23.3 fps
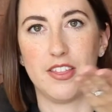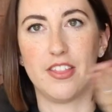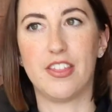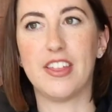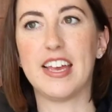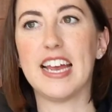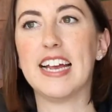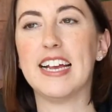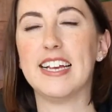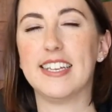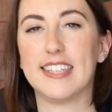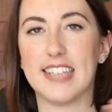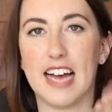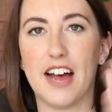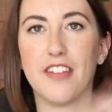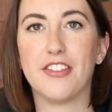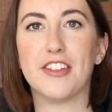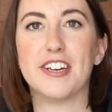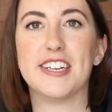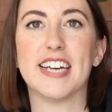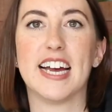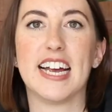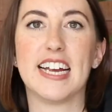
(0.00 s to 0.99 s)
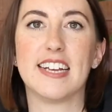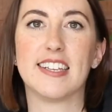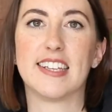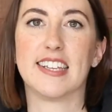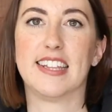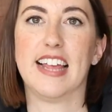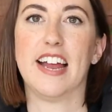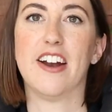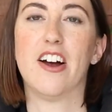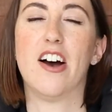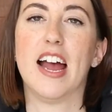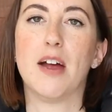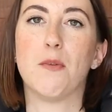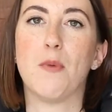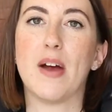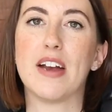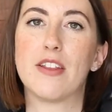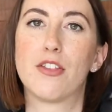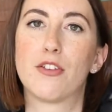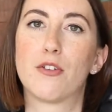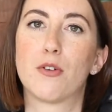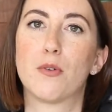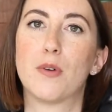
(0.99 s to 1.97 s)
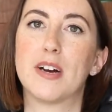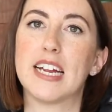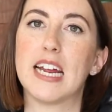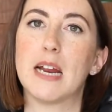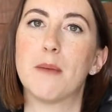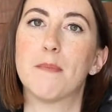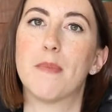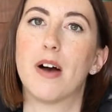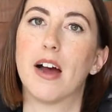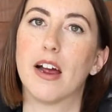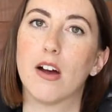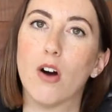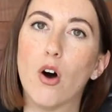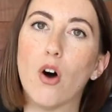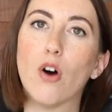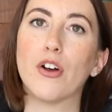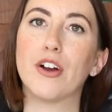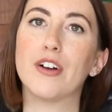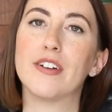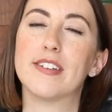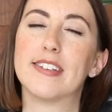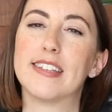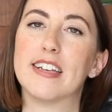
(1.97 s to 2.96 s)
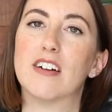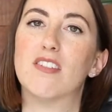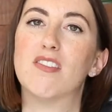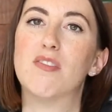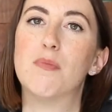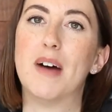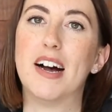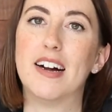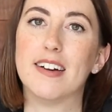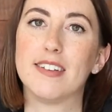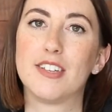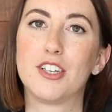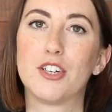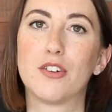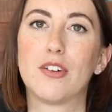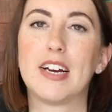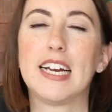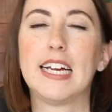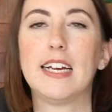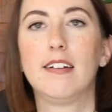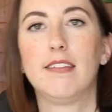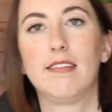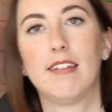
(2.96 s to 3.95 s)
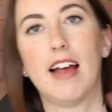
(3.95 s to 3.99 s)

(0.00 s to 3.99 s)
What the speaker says: these are the dates that I went through it in my own self-mastery,